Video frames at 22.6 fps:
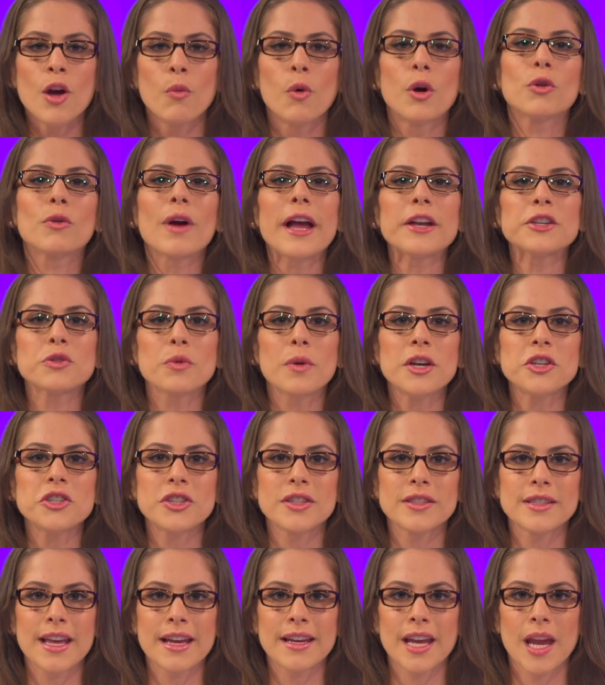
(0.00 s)
Well, graduation
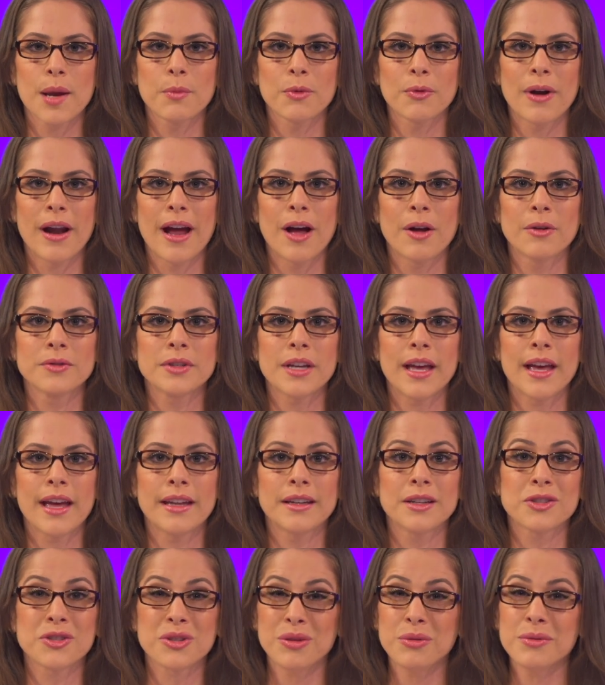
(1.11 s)
day came around, and
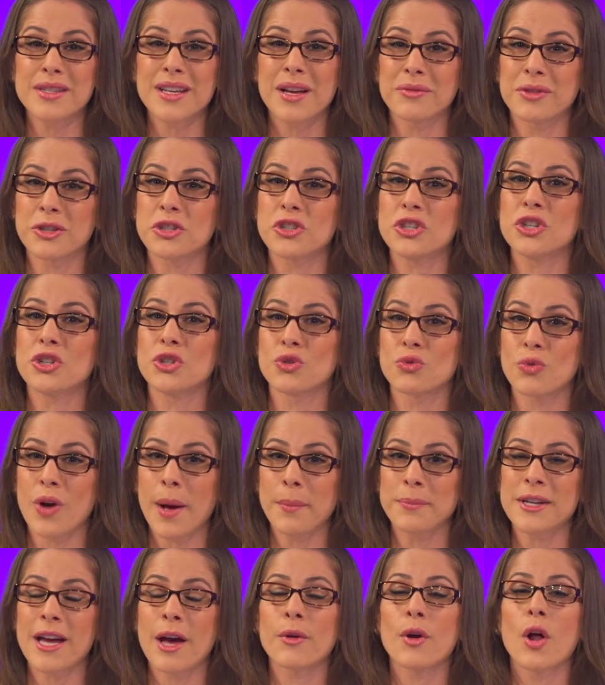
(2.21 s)
it turns out that she
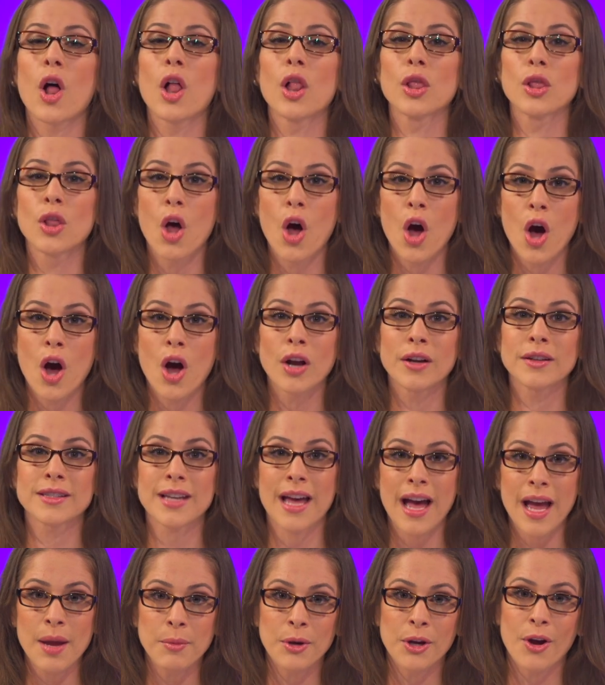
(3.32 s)
dropped out a long
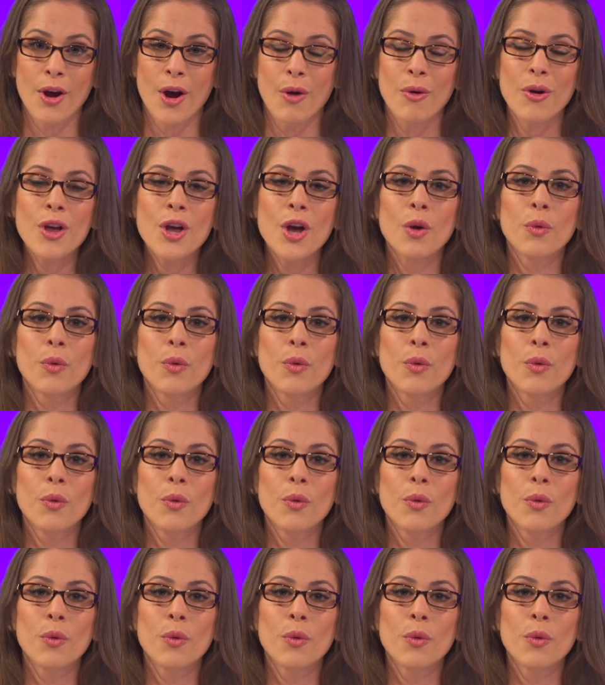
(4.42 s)
time ago.